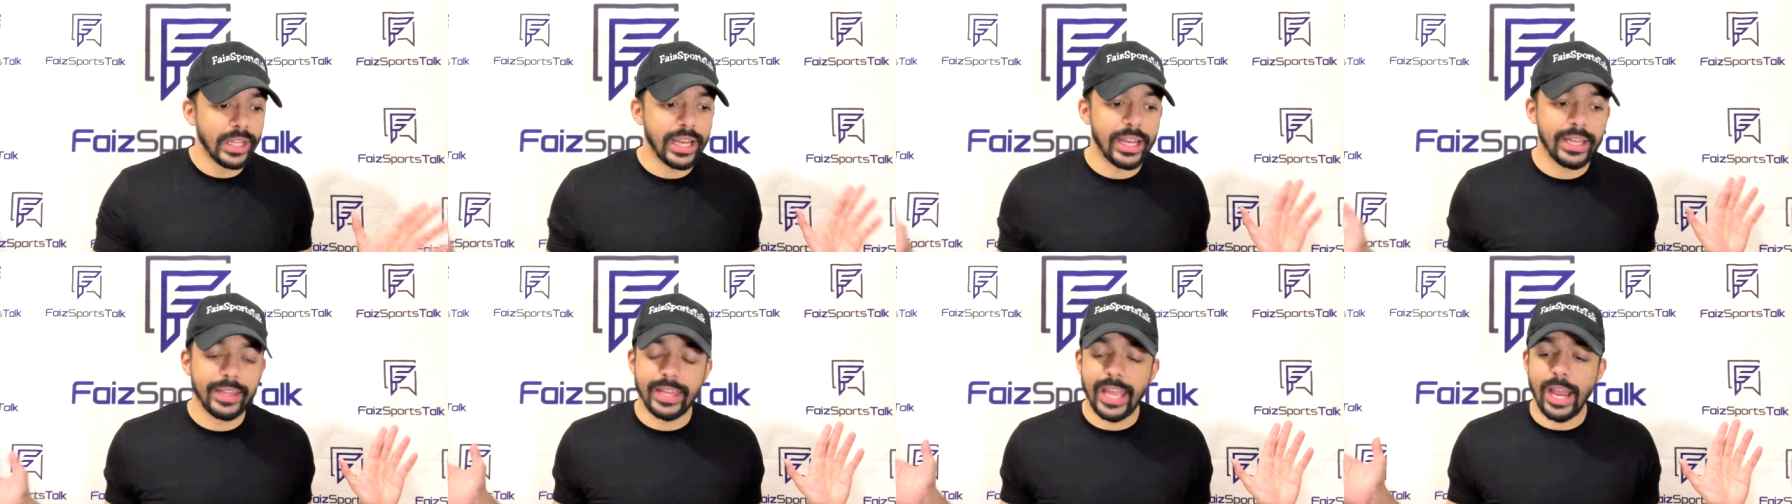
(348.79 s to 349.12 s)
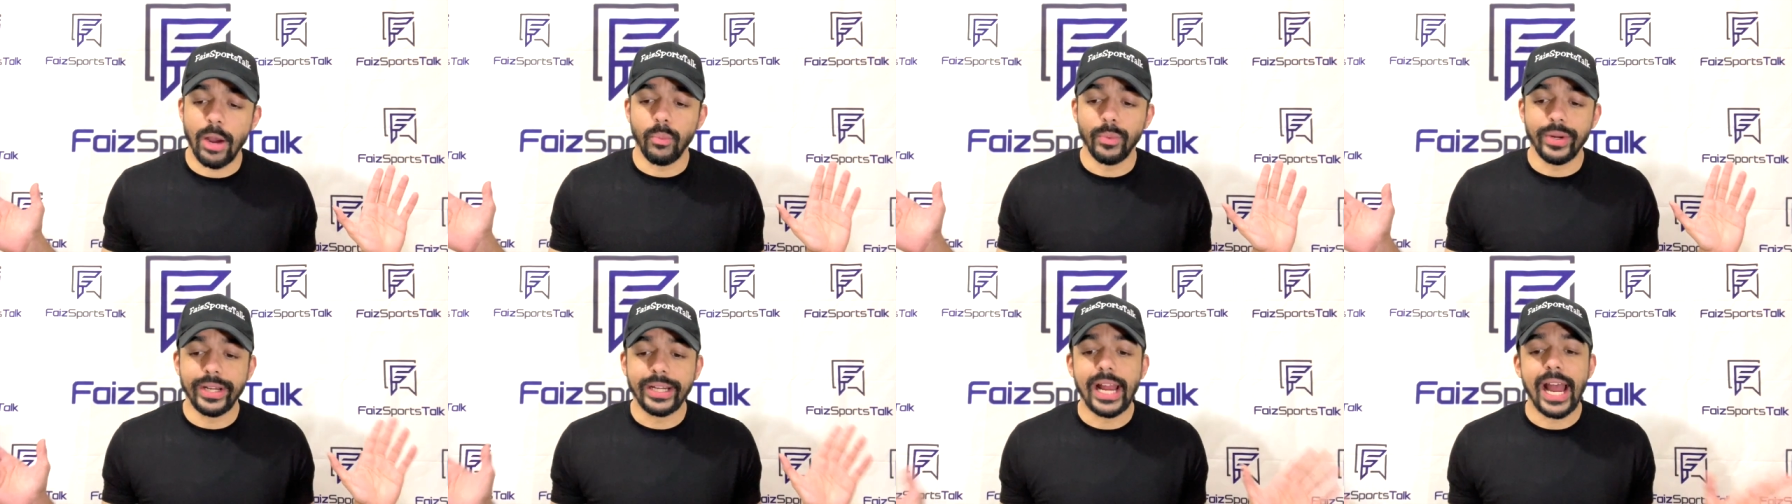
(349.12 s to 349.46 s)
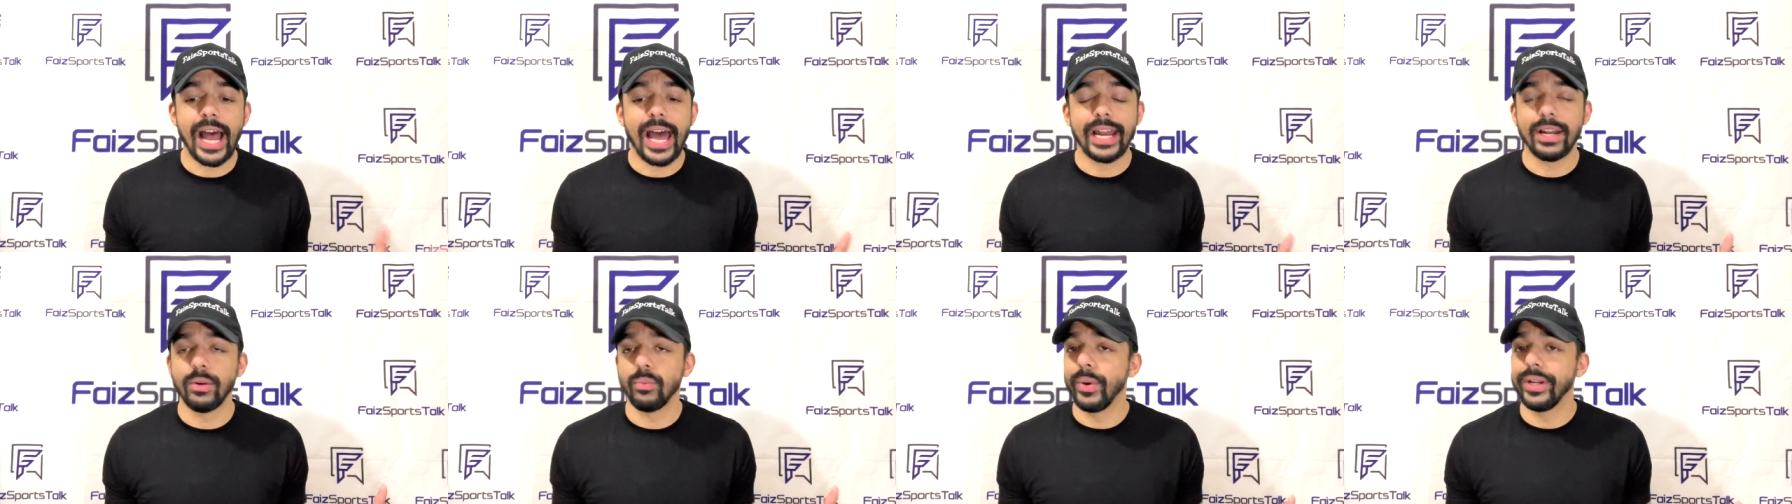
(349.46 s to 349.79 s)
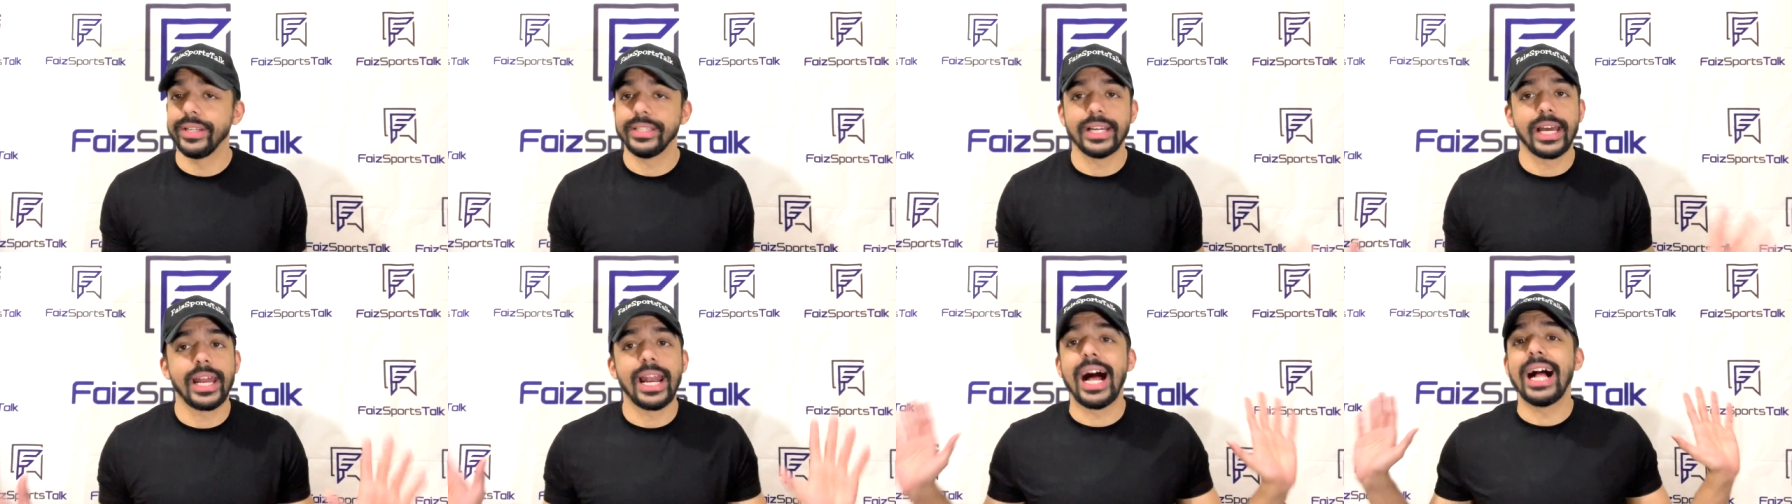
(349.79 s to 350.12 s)
that we got in week
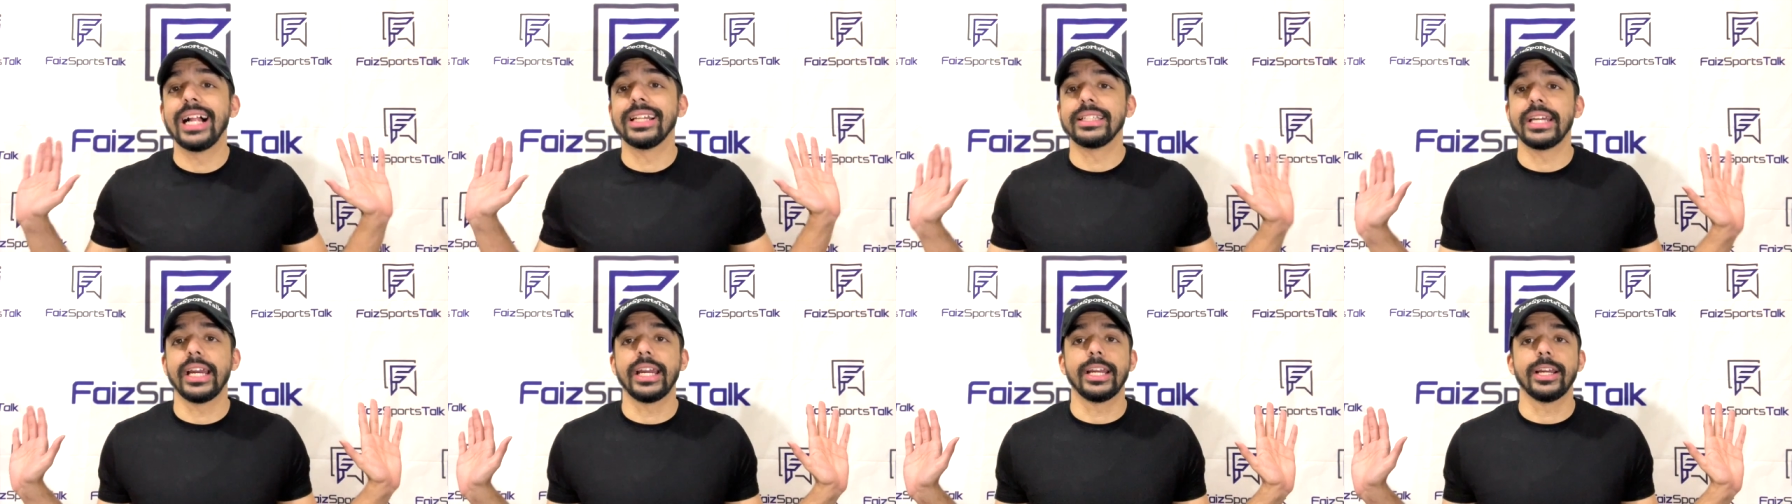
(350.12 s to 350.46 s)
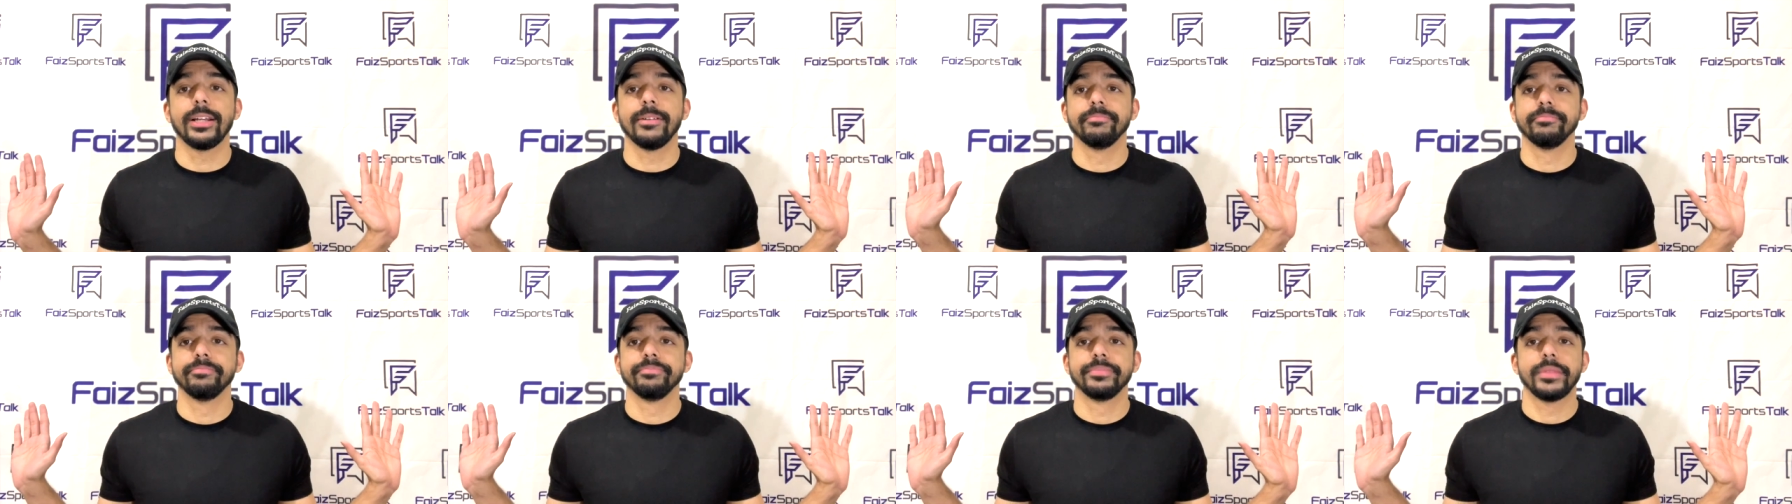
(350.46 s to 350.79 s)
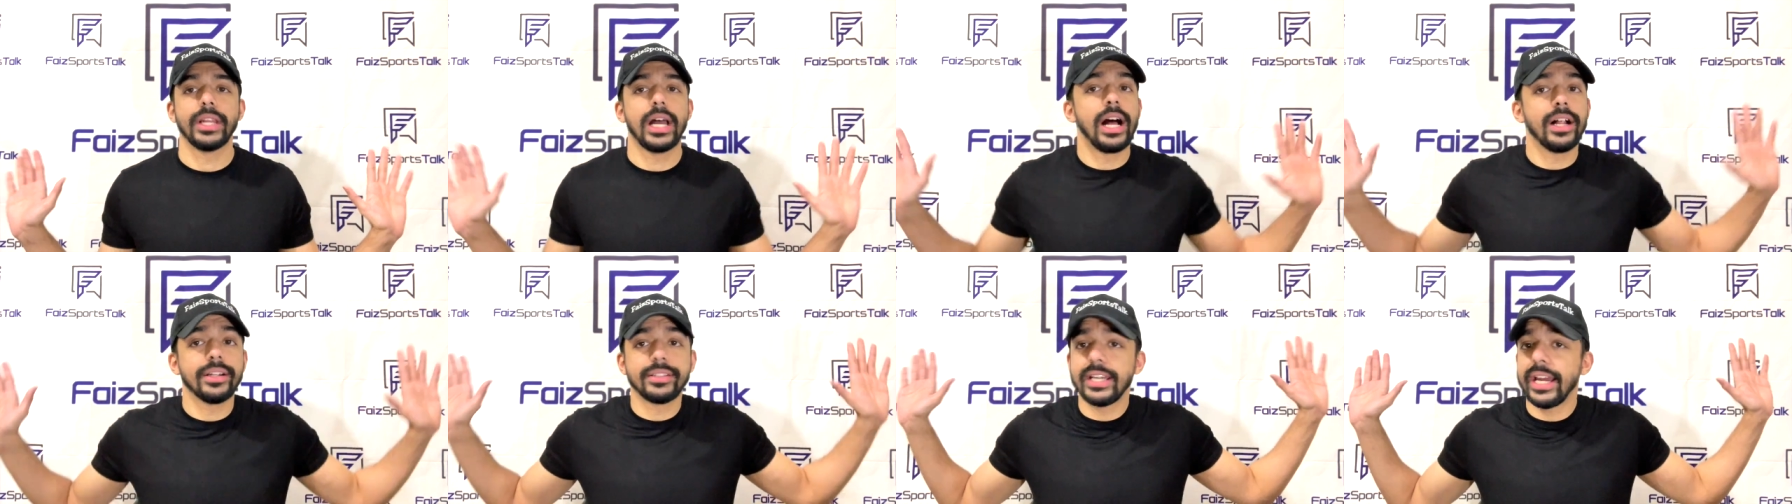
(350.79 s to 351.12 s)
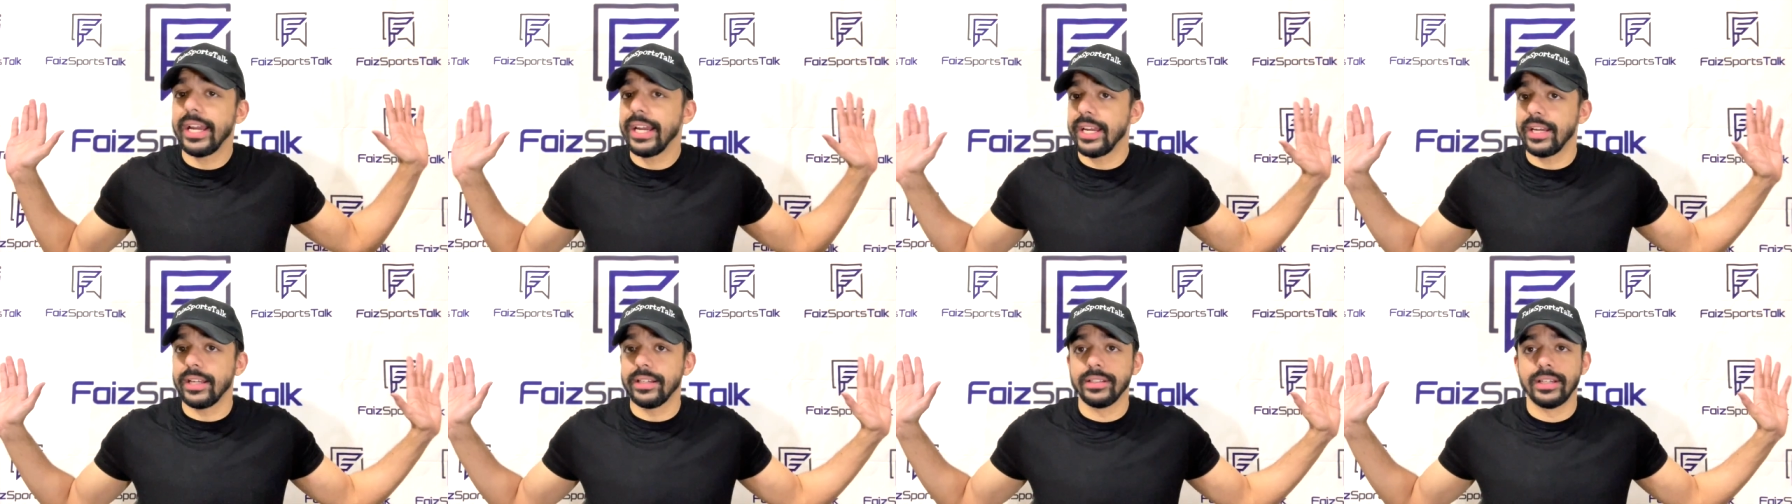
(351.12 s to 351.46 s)
10, I'll take it. I'll
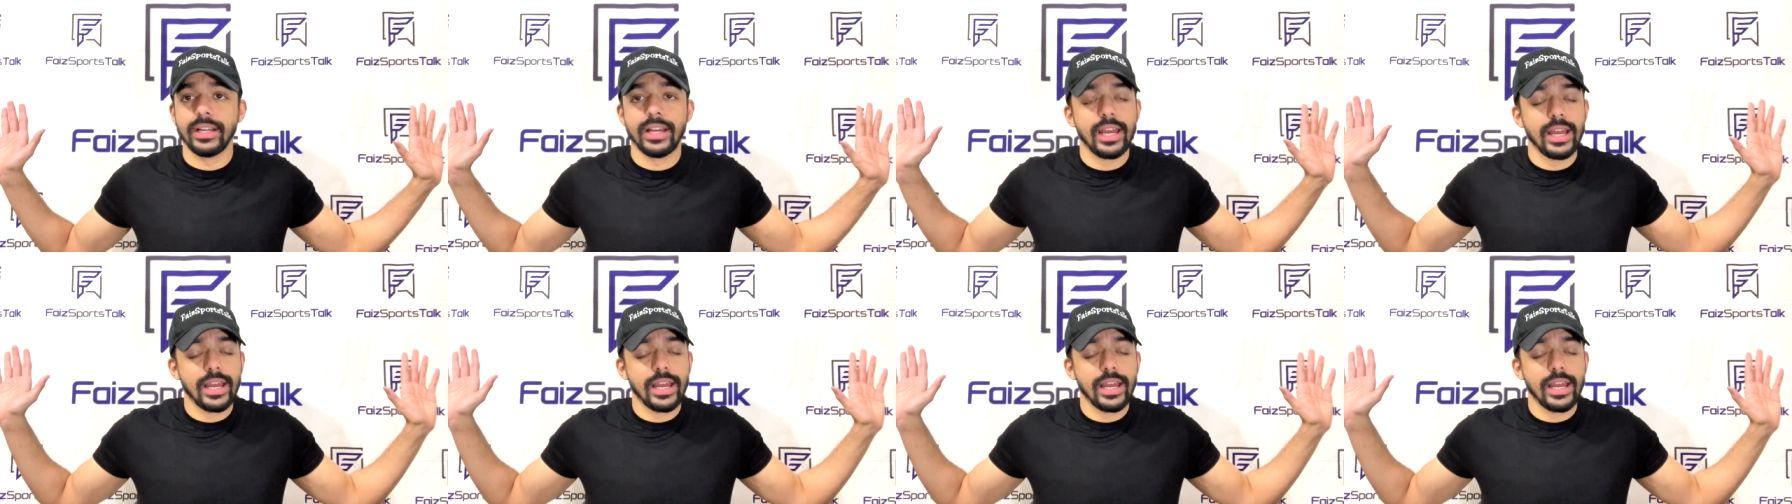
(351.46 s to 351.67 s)
take it.